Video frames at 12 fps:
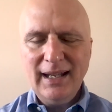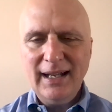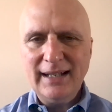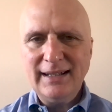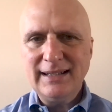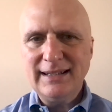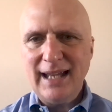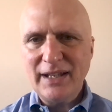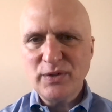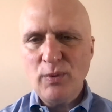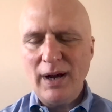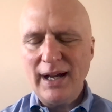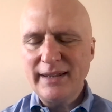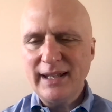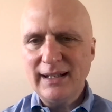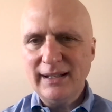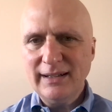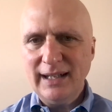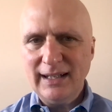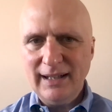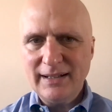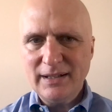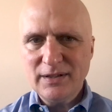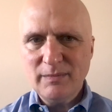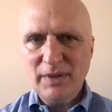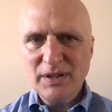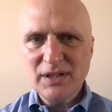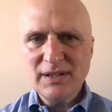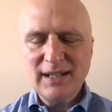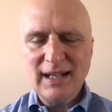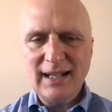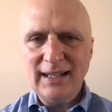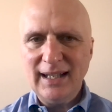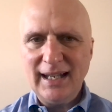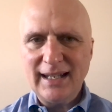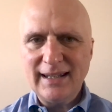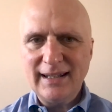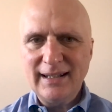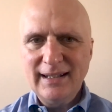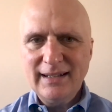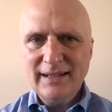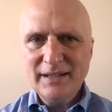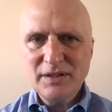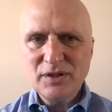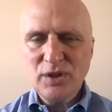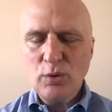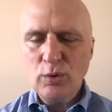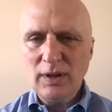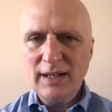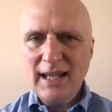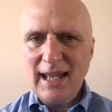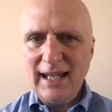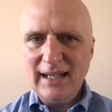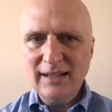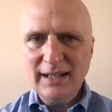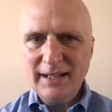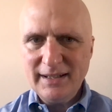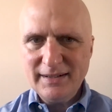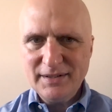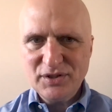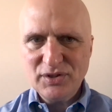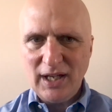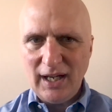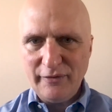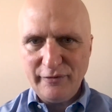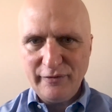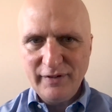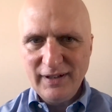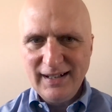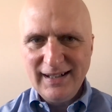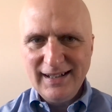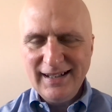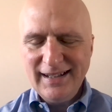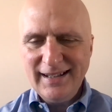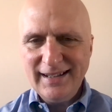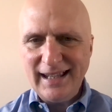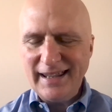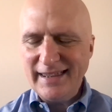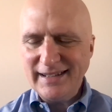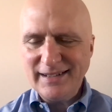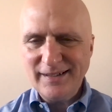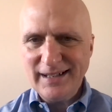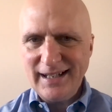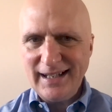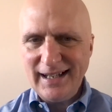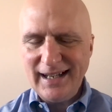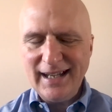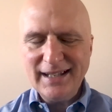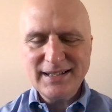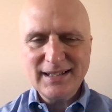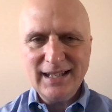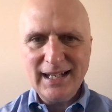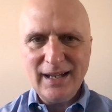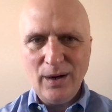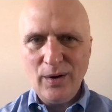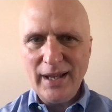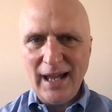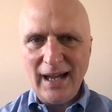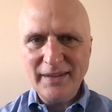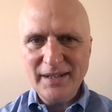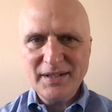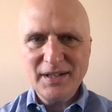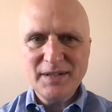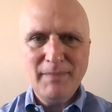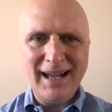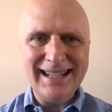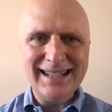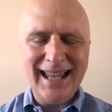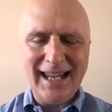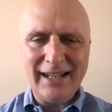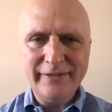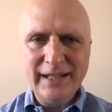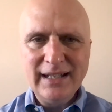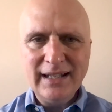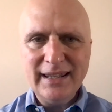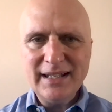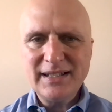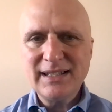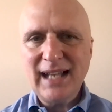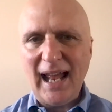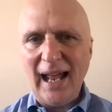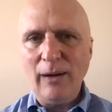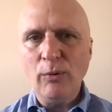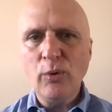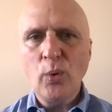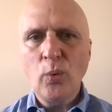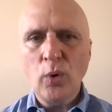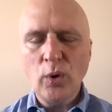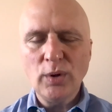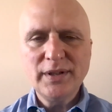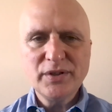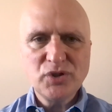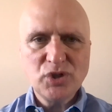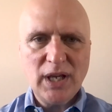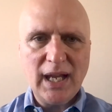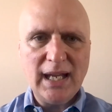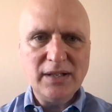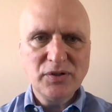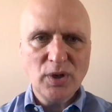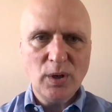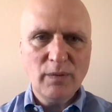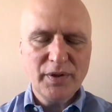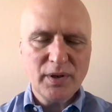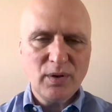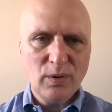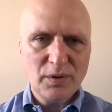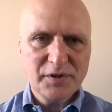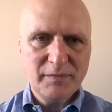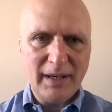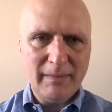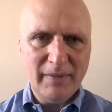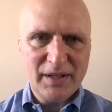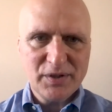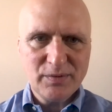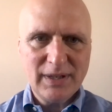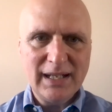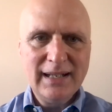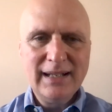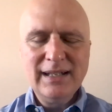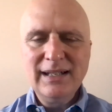And I think that's why they liked it so much. It's not like this is totally alien stuff that they're getting. It's like, oh yeah, this is my life. This is how the world has changed over the course of my ministry.